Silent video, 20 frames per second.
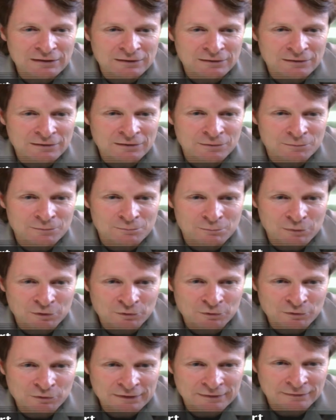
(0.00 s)
in
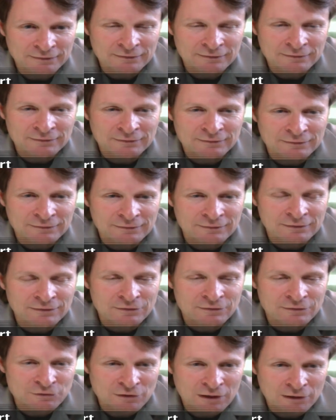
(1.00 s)
Marin
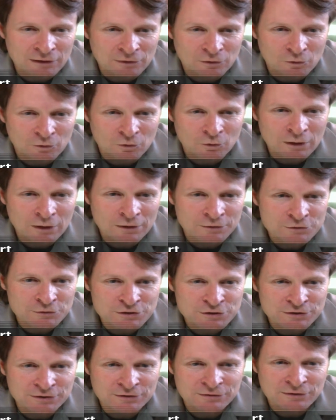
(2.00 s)
dot
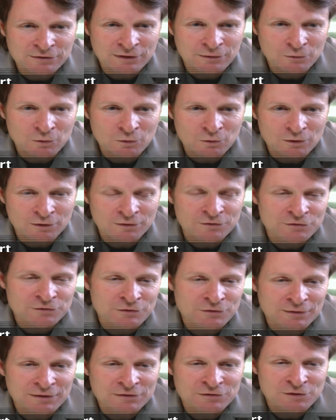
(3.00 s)
org dot org.
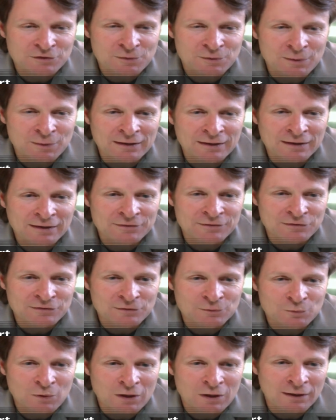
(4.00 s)
So that's u n i
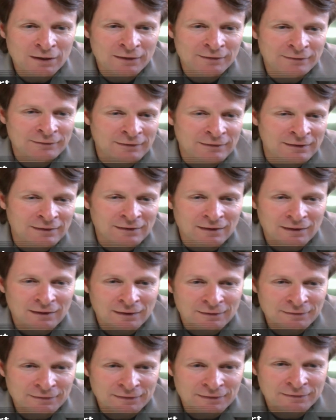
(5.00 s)
t y
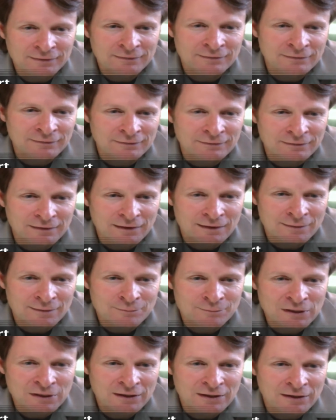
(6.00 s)
i n
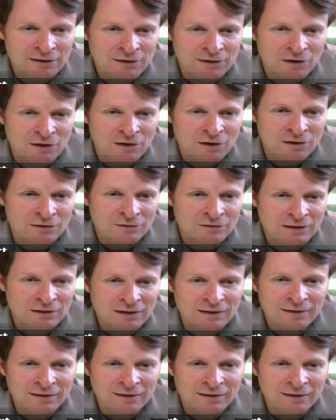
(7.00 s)
m a r